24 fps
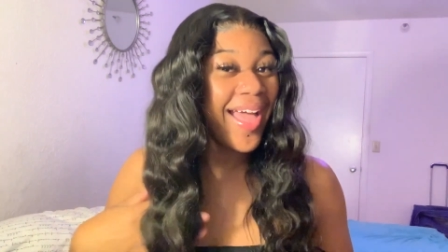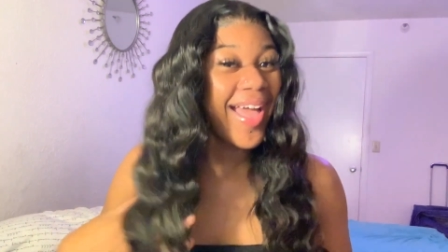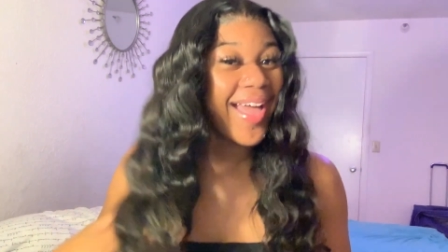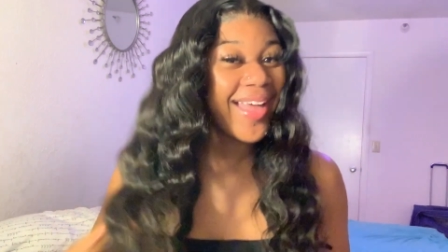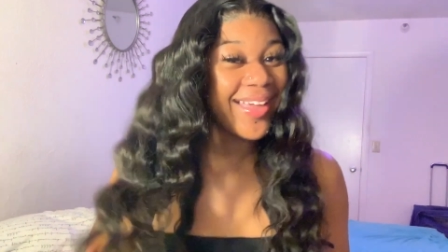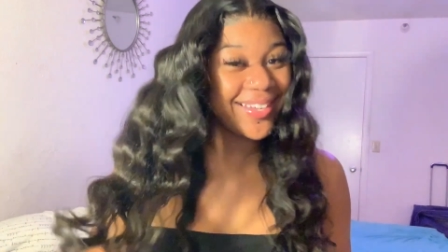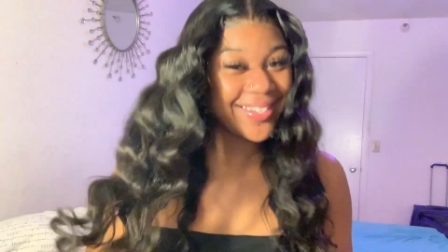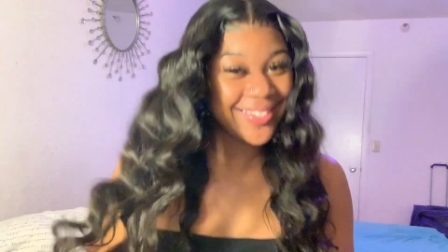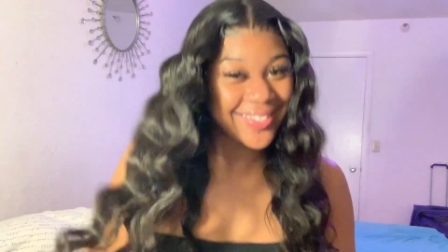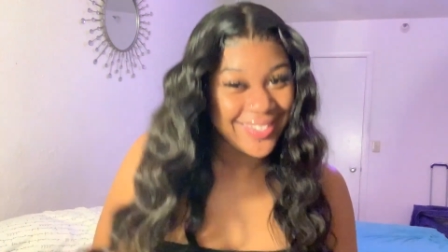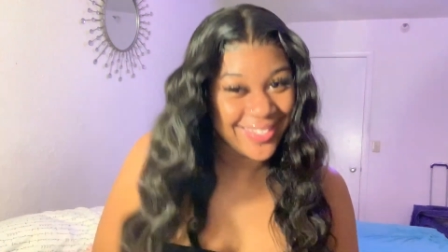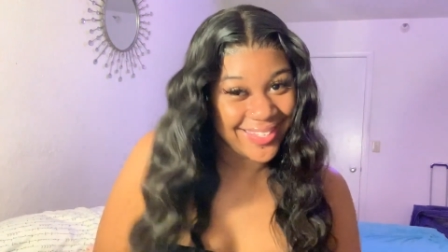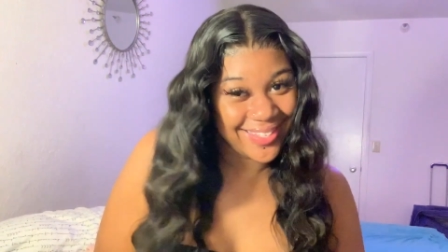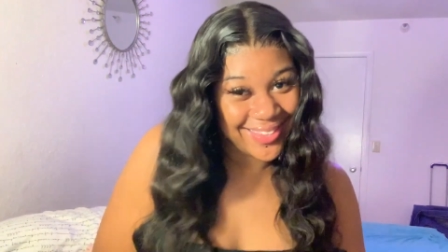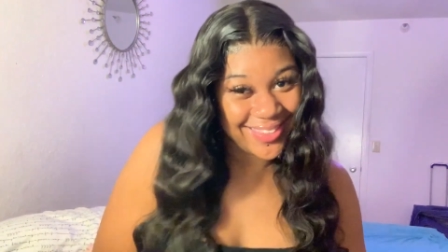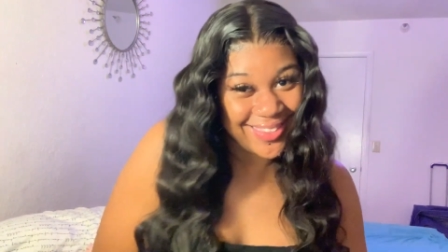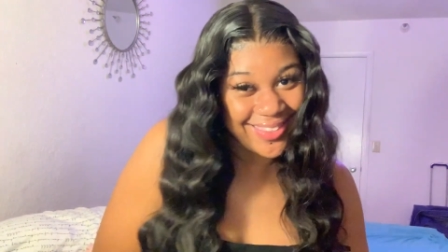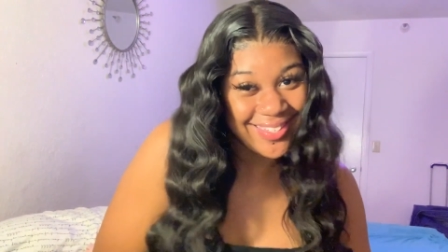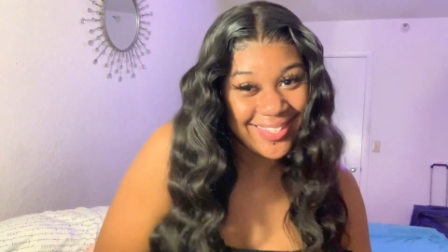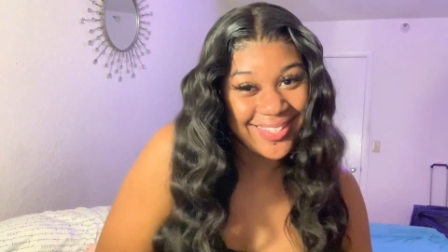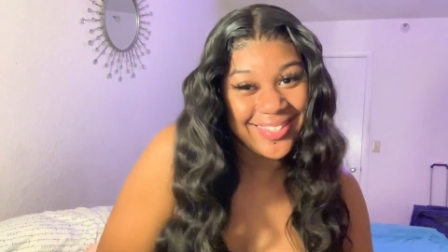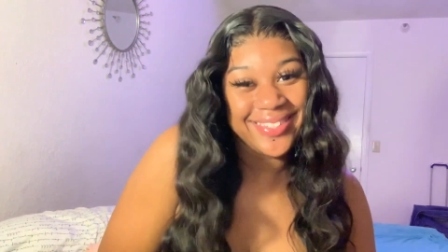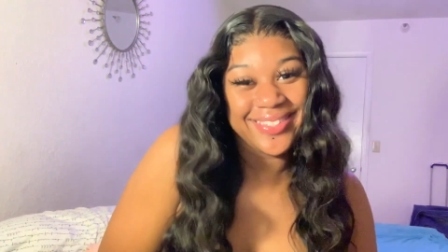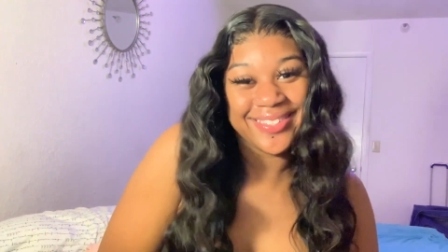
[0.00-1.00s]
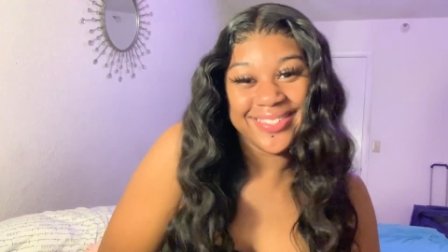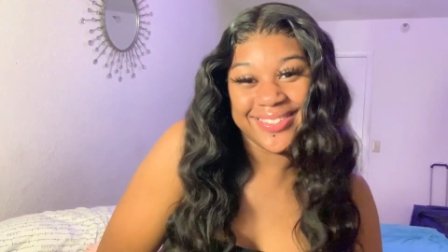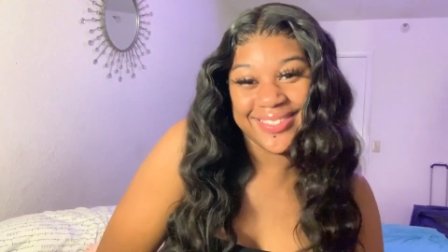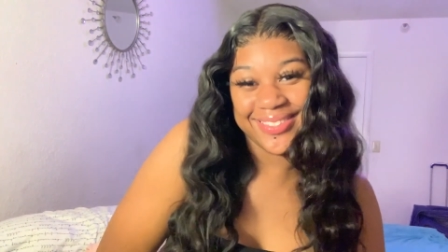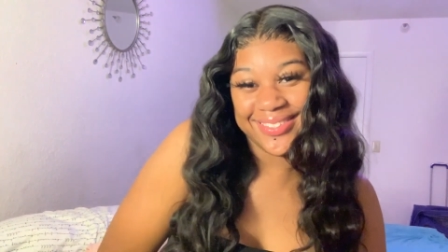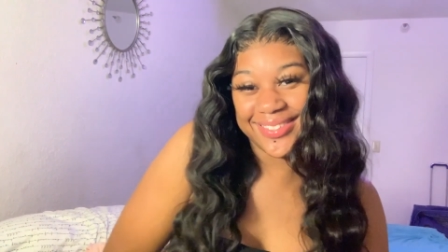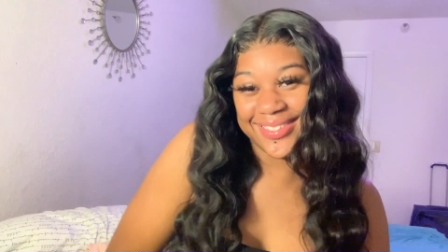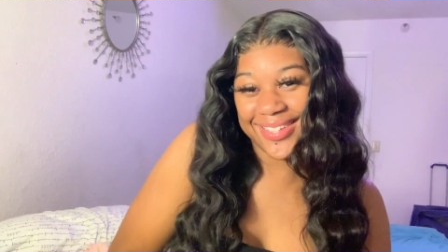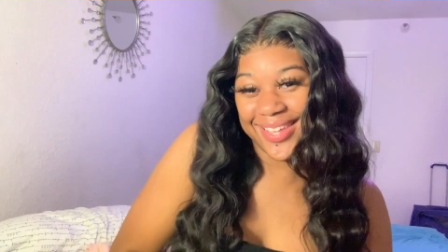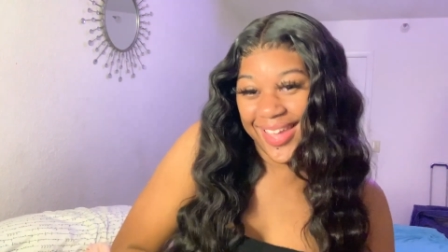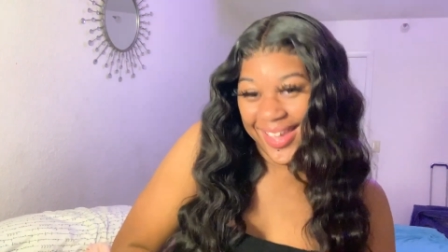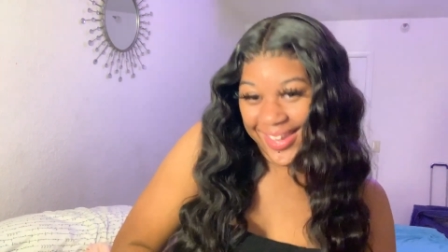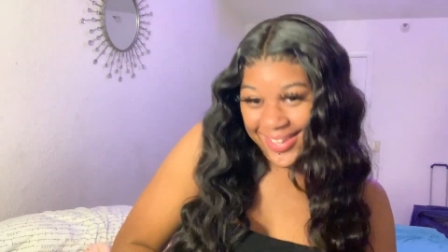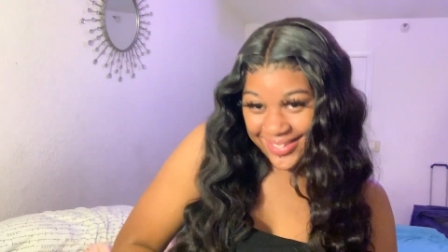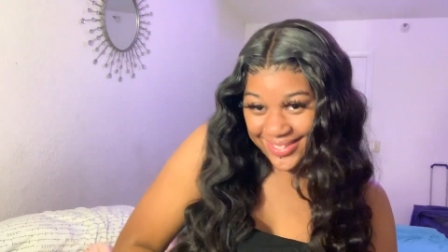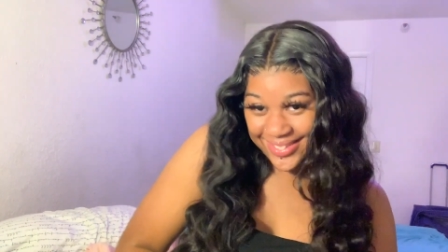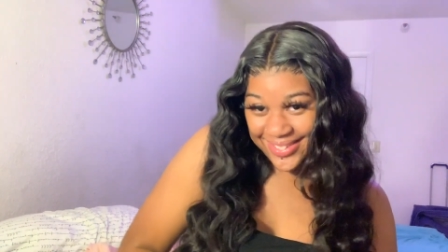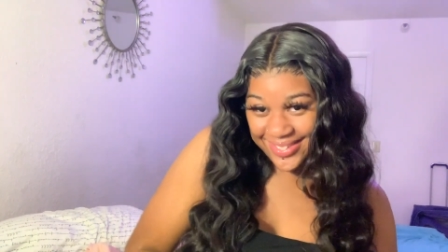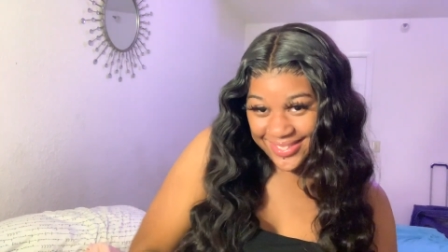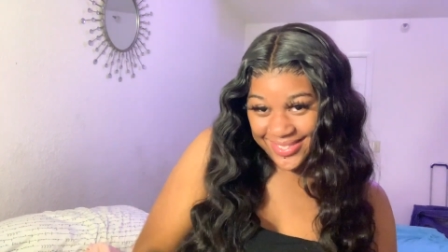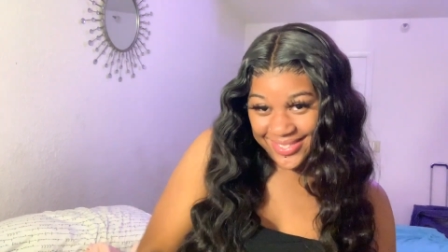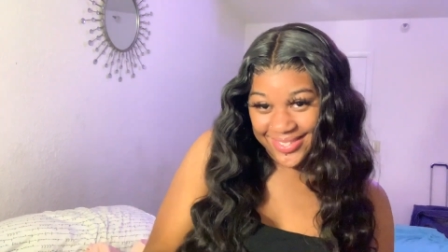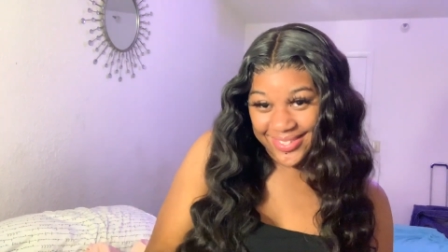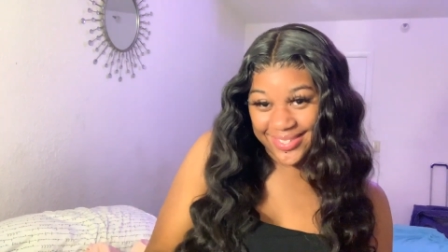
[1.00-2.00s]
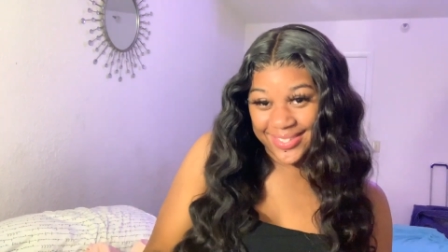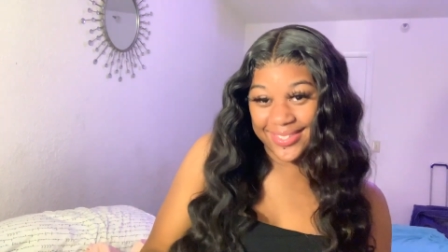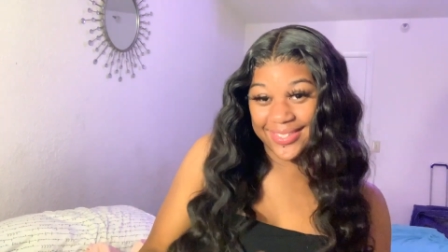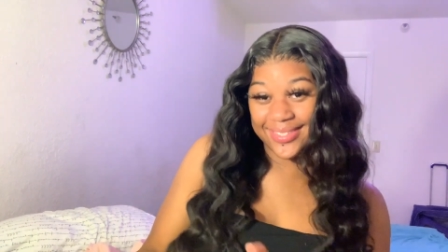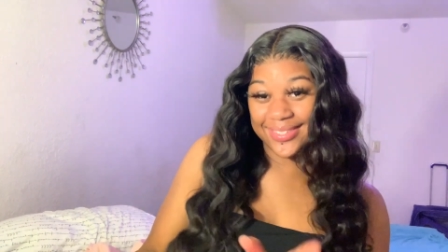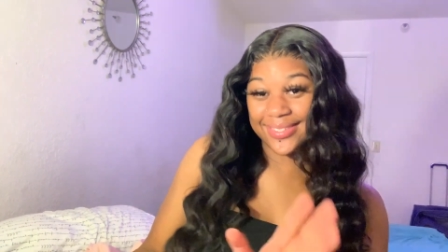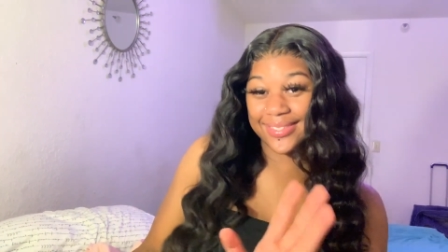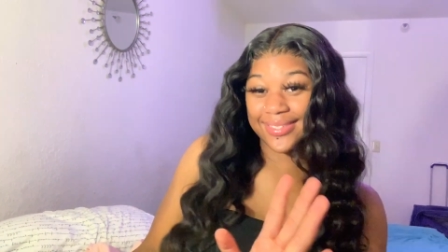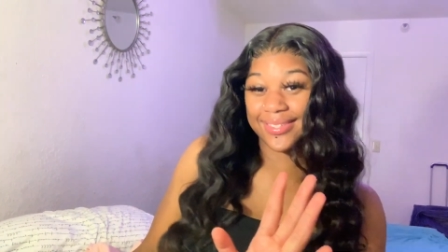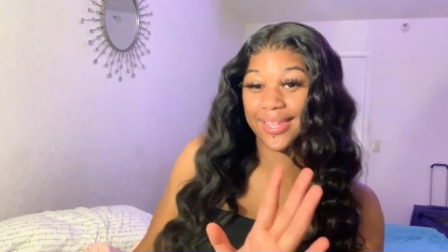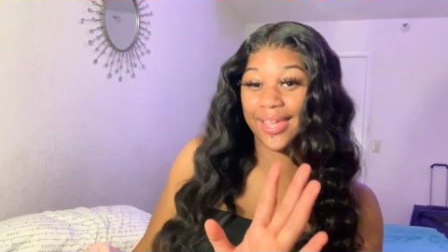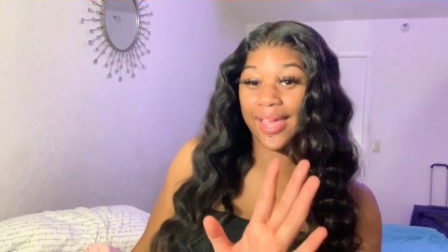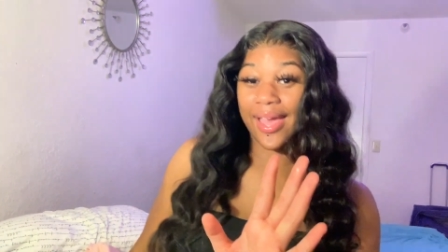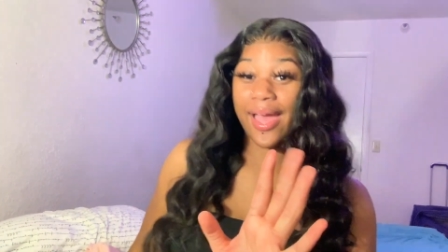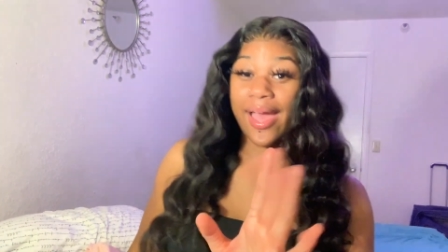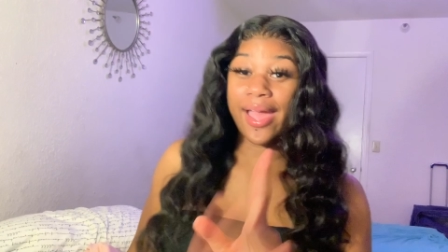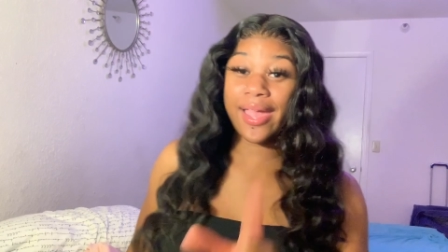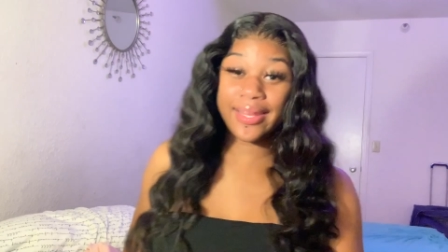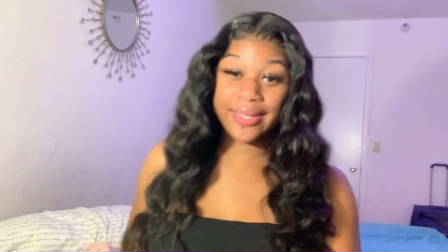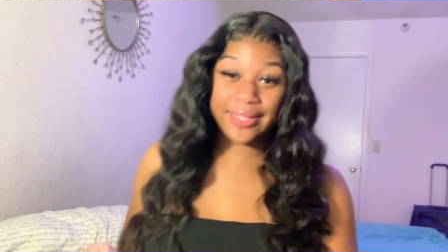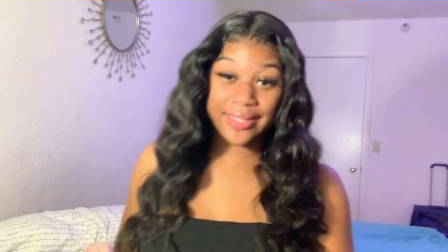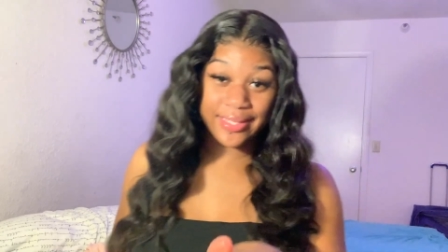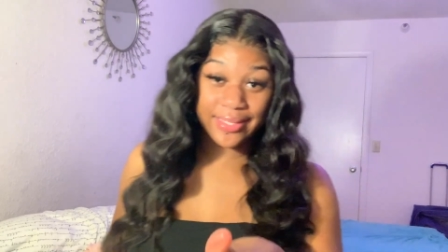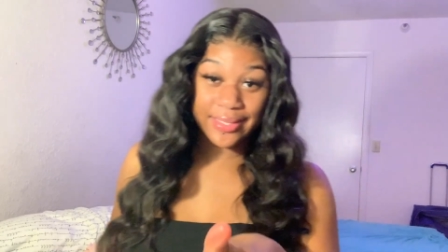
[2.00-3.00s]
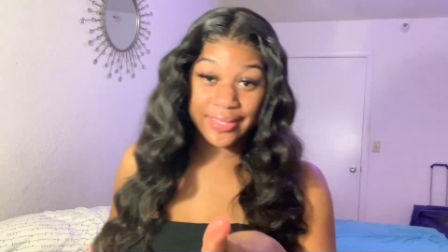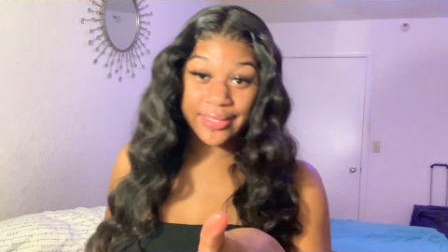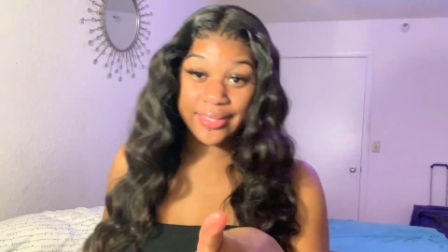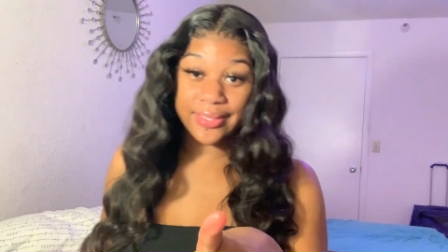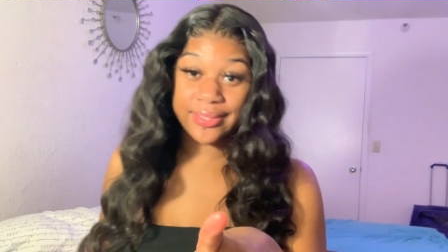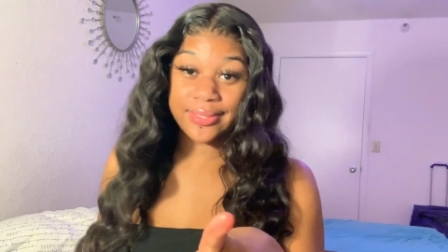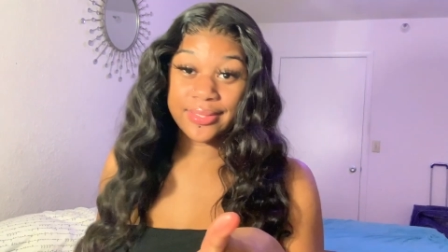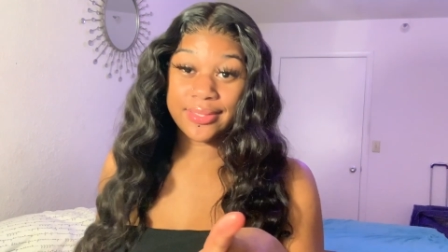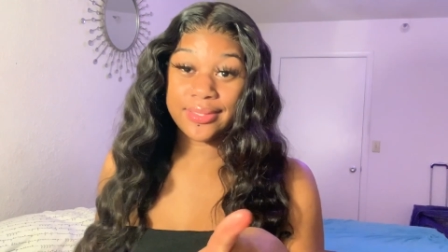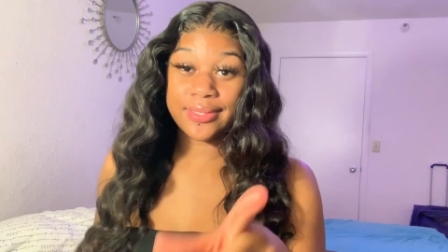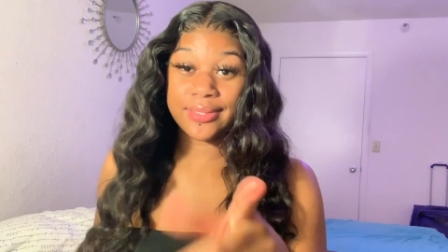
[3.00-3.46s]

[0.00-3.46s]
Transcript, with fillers: I did this. I did this. I did this.